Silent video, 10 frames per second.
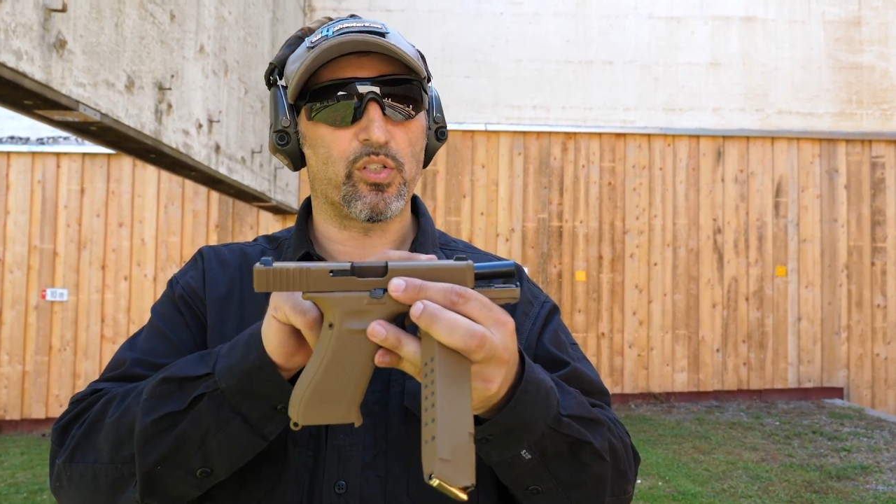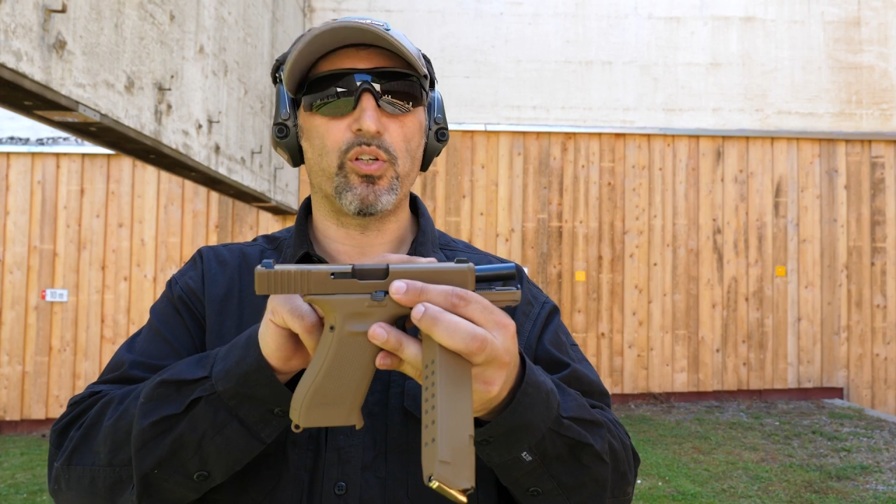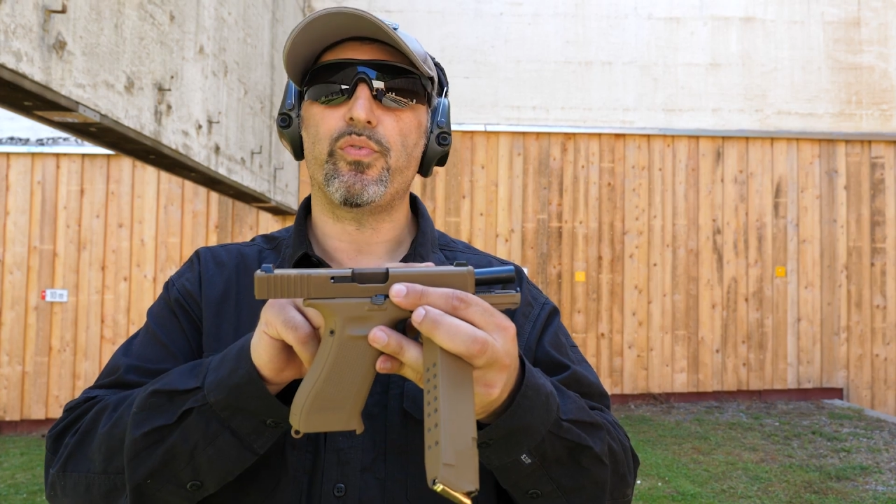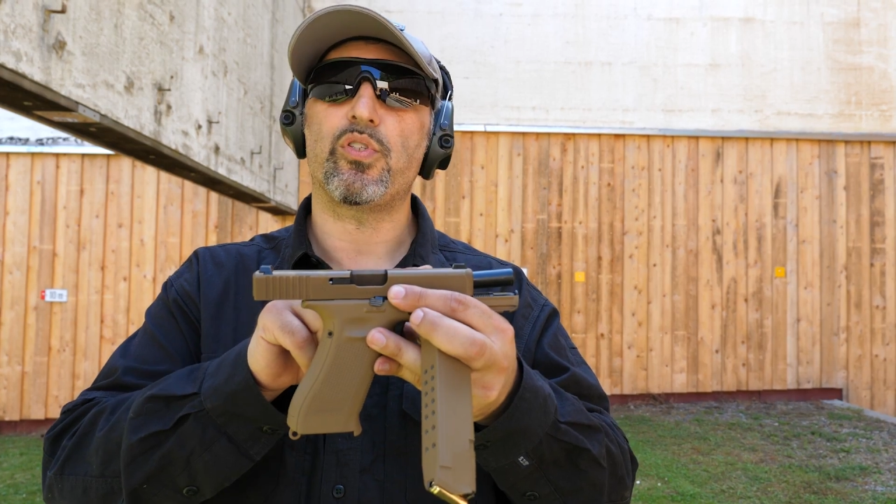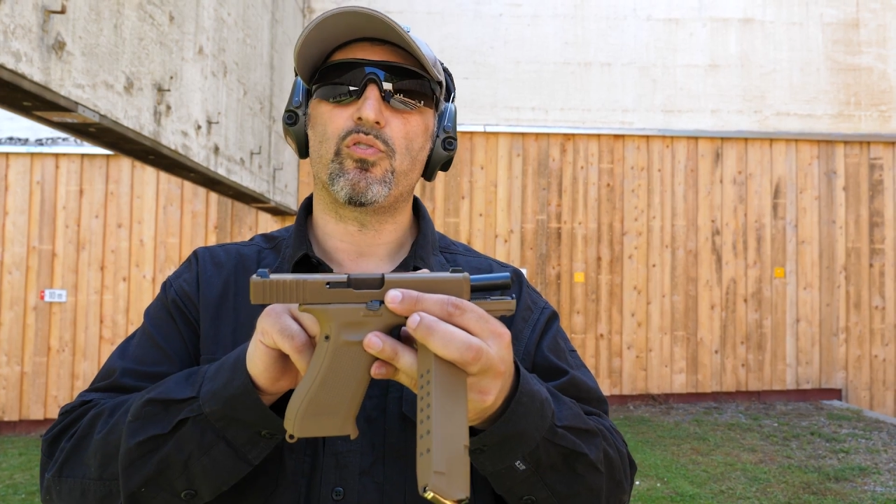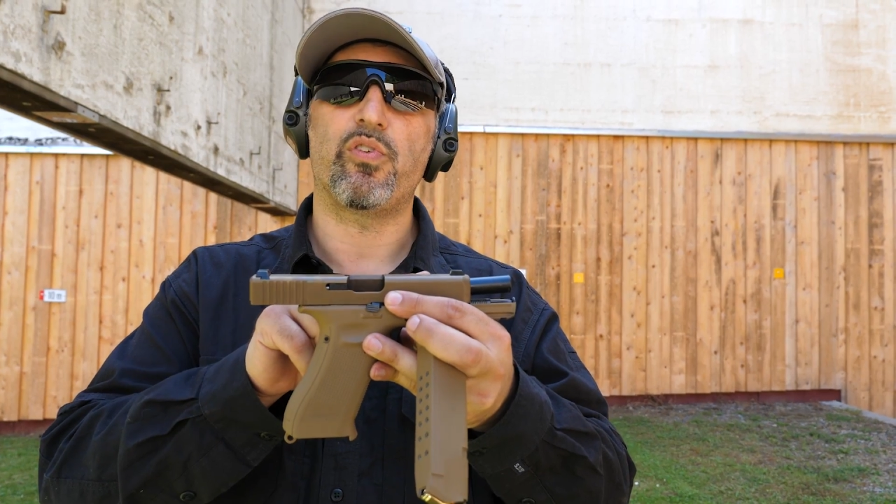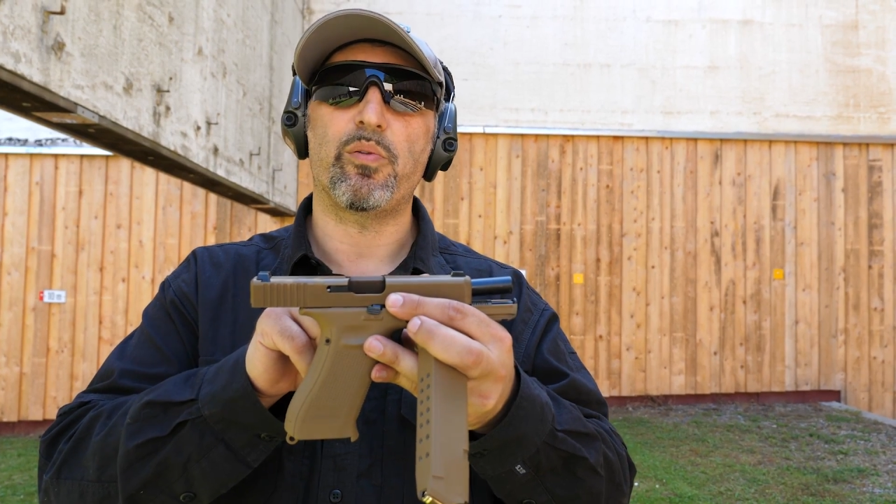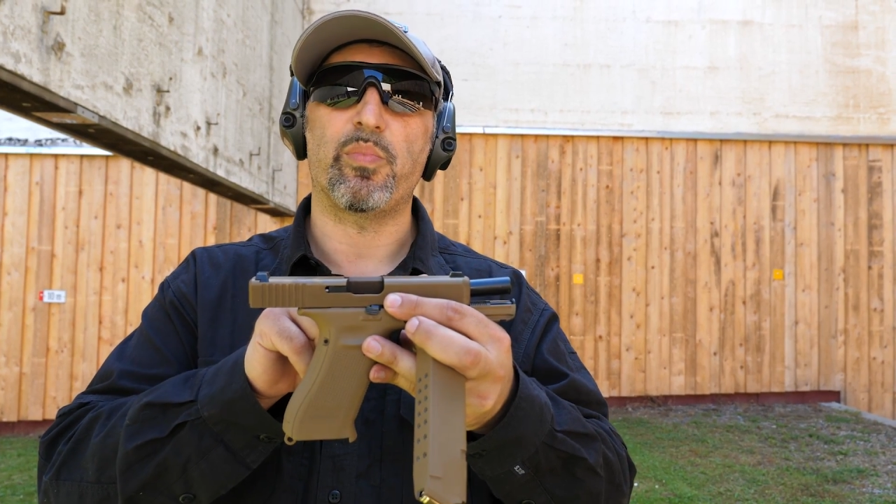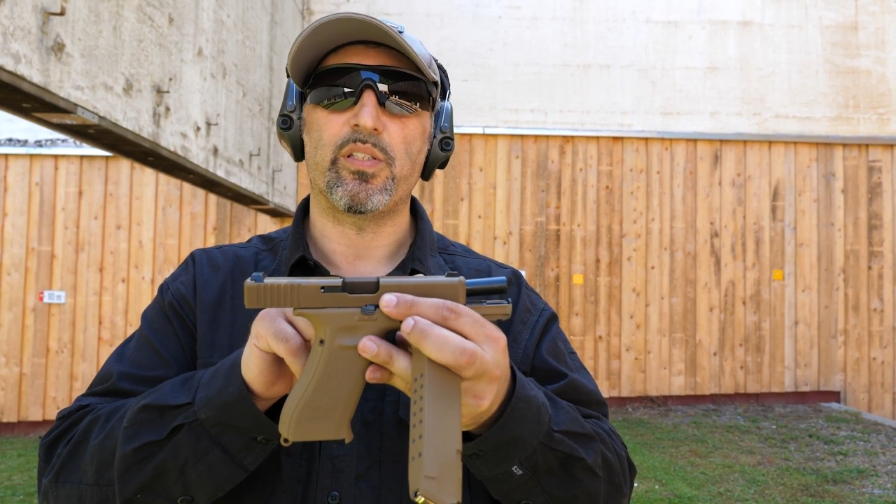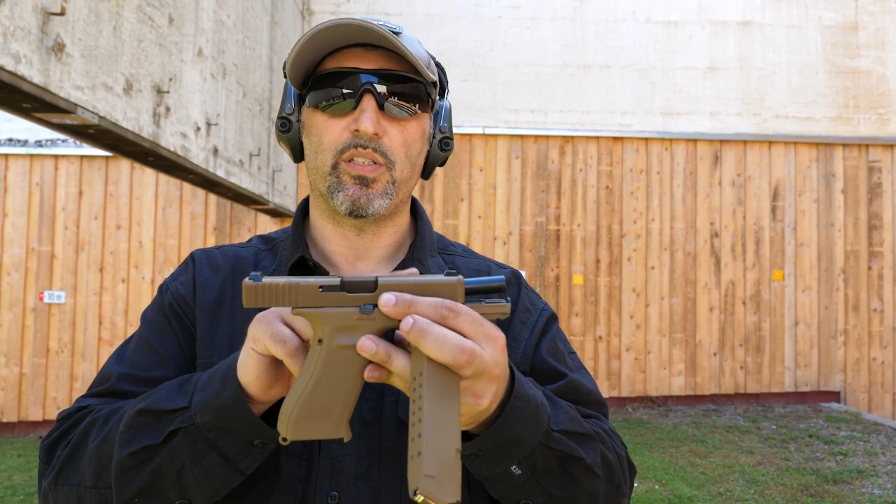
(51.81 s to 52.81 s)
surface
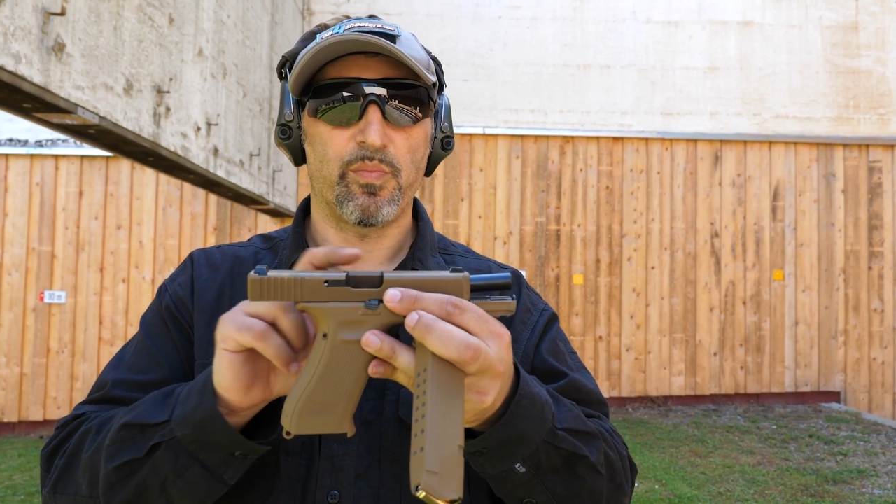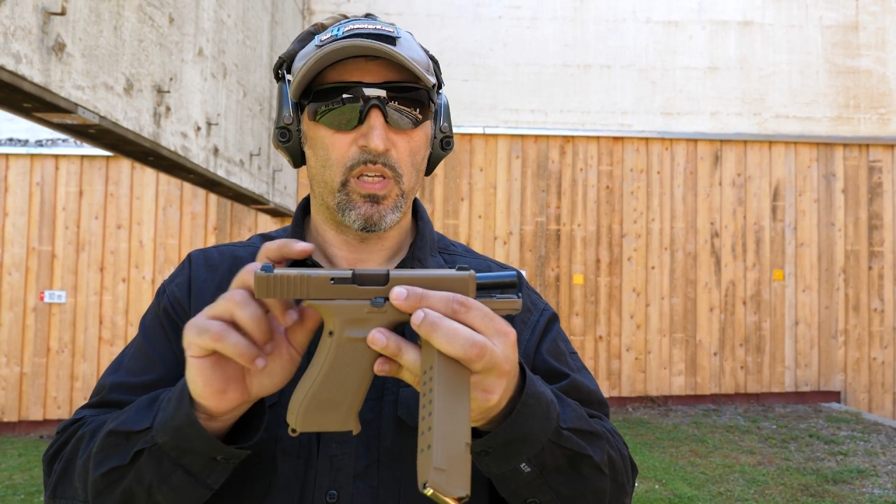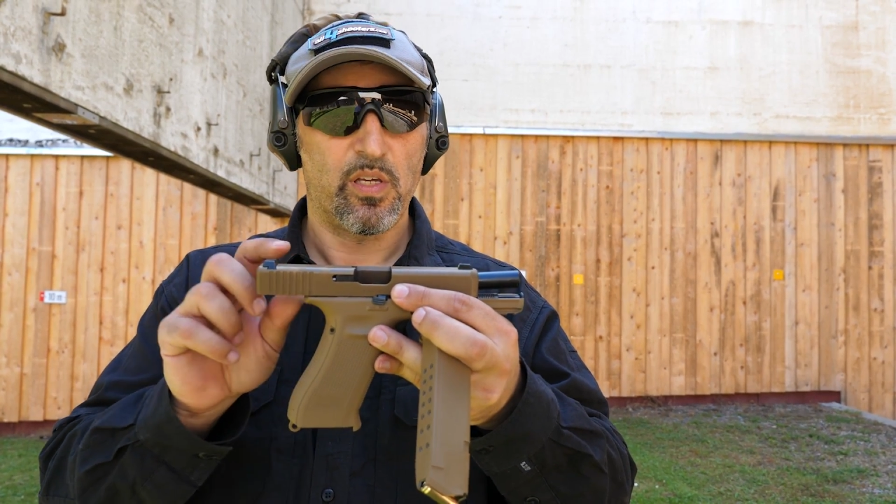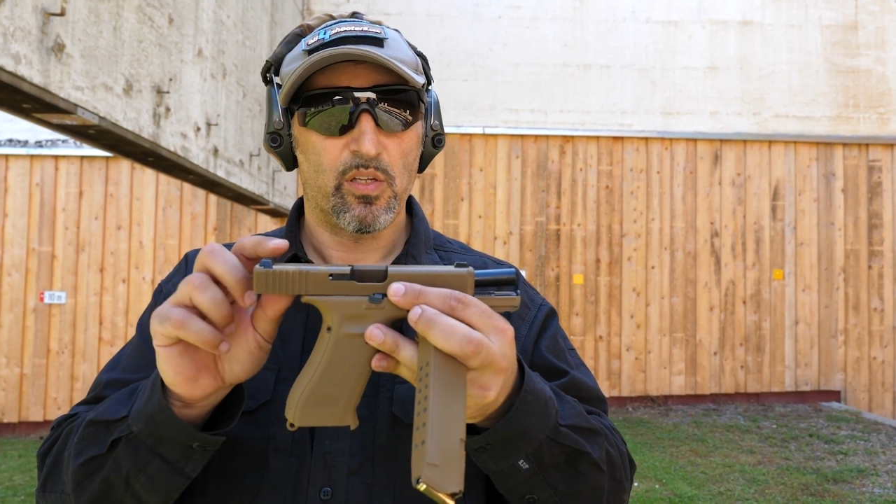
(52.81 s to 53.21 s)
treatment